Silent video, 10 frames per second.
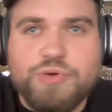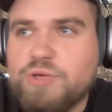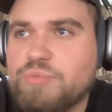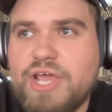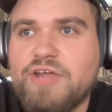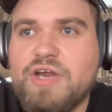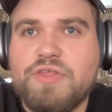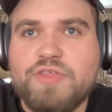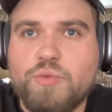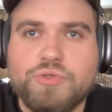spring break or
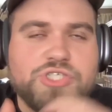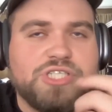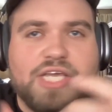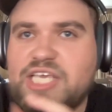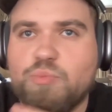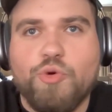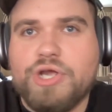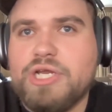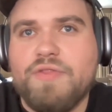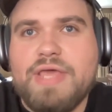anything, we'll just like keep
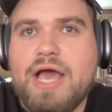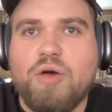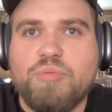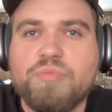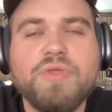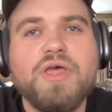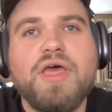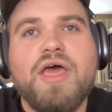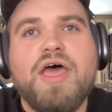working on the album.